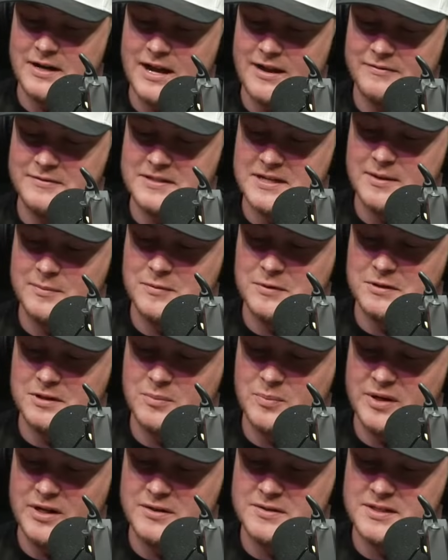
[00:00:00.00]
halftime during the
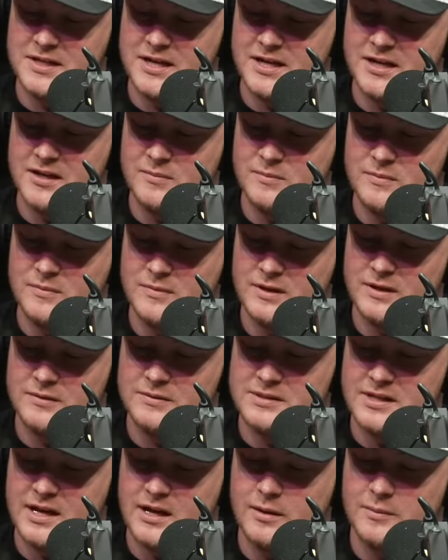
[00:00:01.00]
Bears game. I
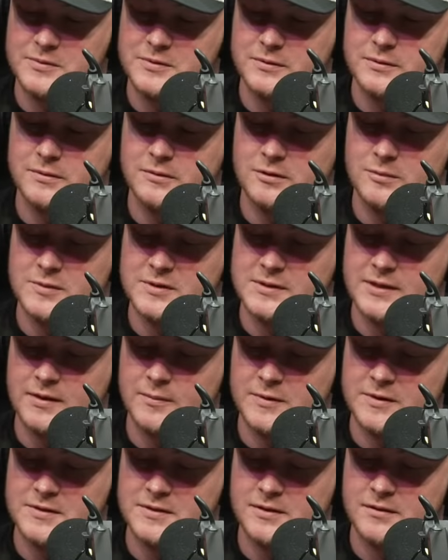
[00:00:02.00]
was absolutely beside
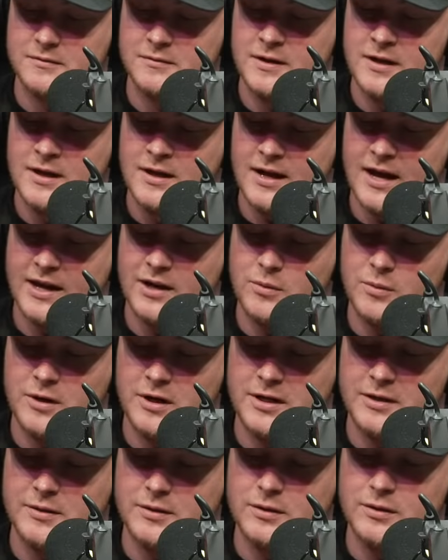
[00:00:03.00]
myself. I don't
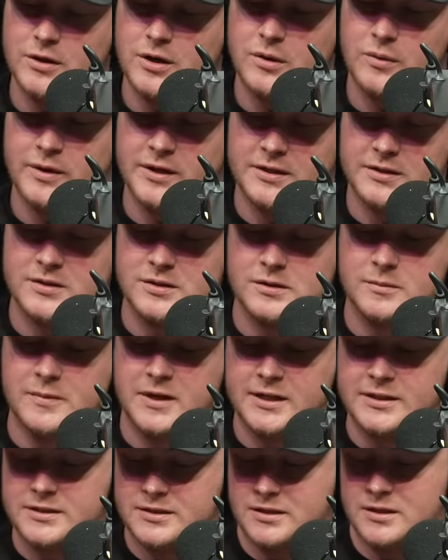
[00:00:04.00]
want to go in too
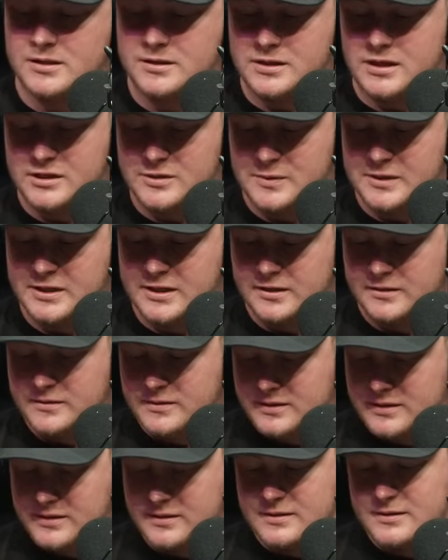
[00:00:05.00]
much on Josh
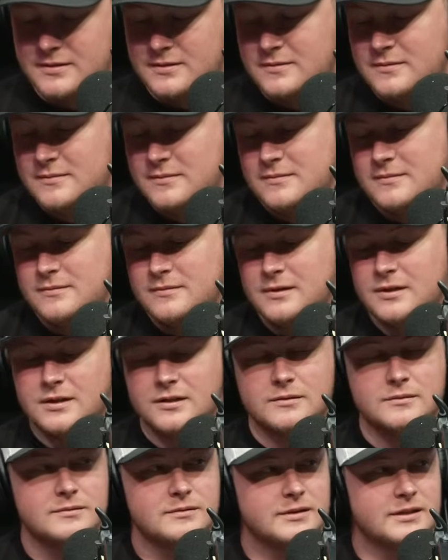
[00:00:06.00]
McDaniels because,
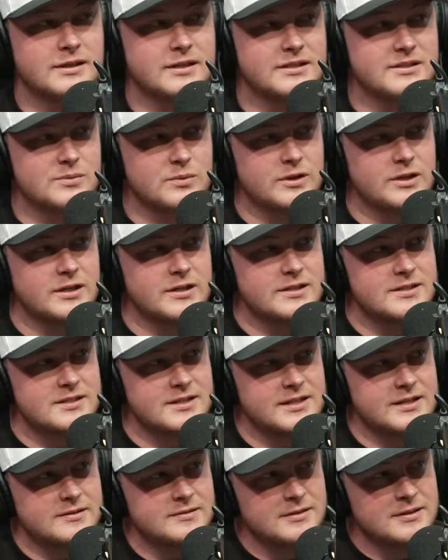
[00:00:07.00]
it is what it is now.